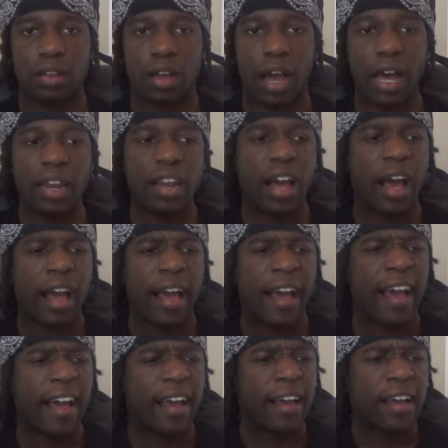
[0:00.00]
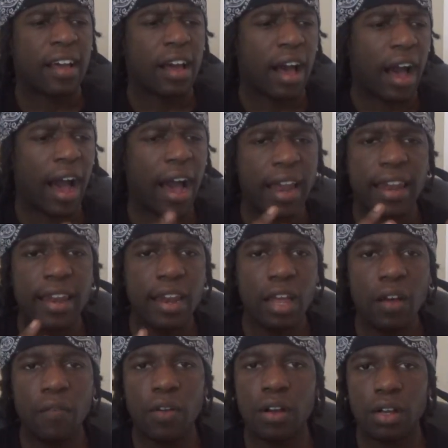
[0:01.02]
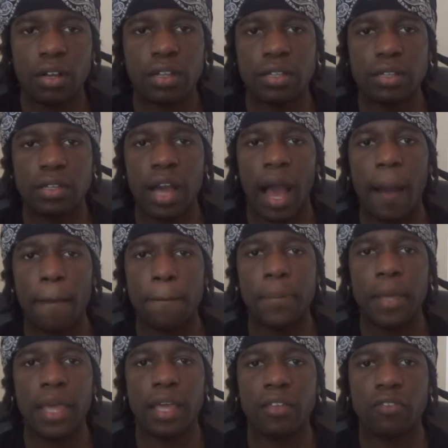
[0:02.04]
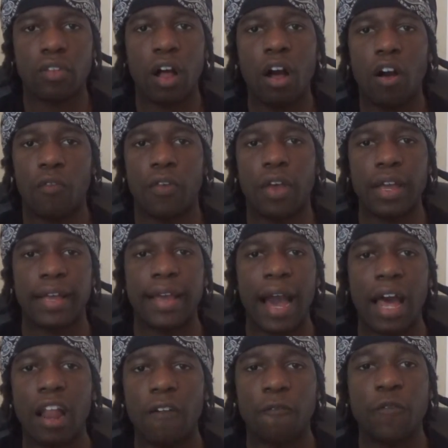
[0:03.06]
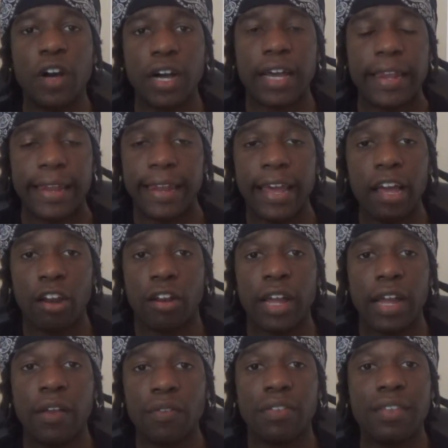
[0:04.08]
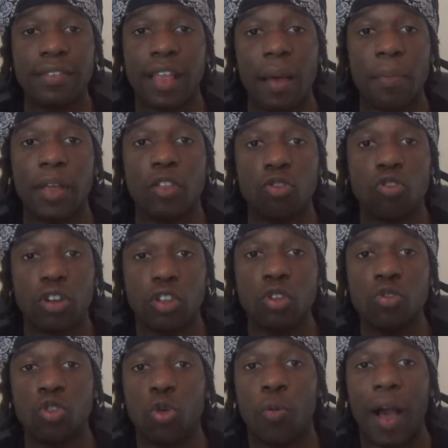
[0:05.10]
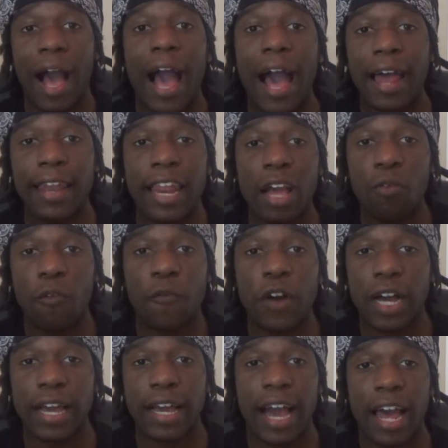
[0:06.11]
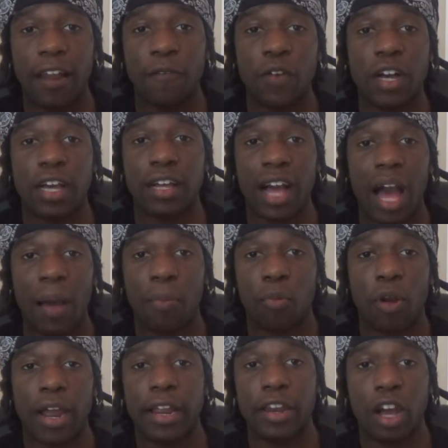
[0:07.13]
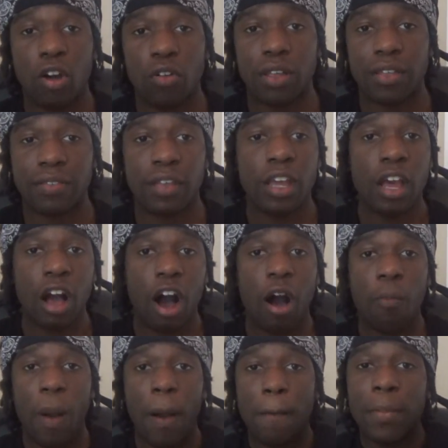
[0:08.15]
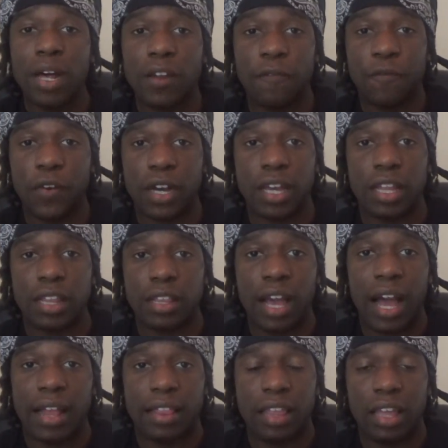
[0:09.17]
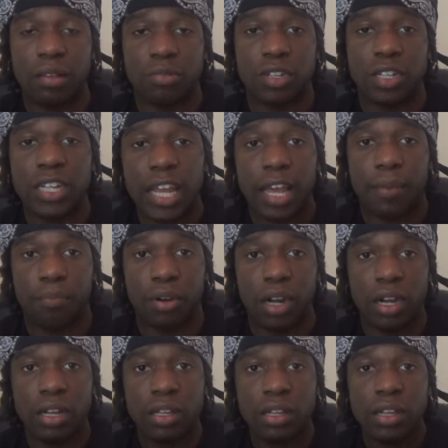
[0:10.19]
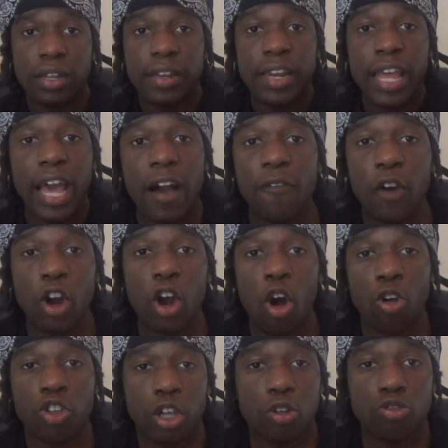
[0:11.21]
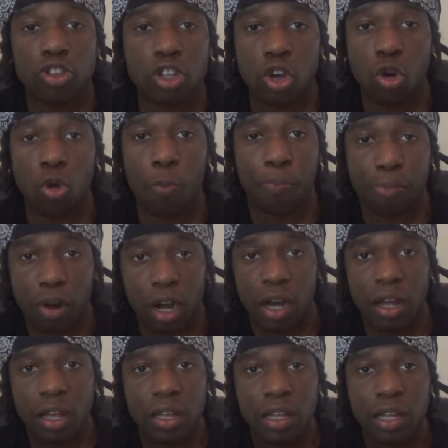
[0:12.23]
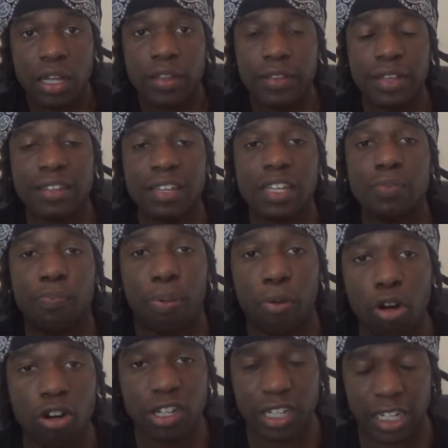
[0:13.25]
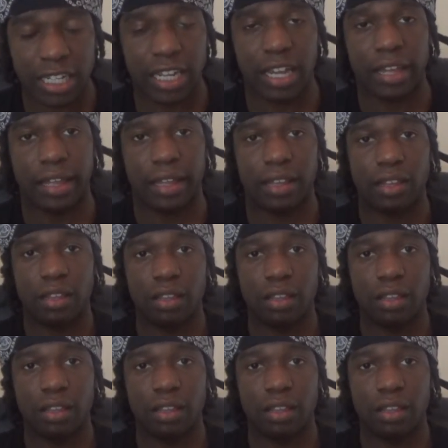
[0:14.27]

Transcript: I never got pissed off and got a fucking letter ever since I've been doing YouTube. I never fucking got a fucking copyright notice on my motherfucking goddamn shit, bruh. Never on YouTube, bruh. This is bullshit.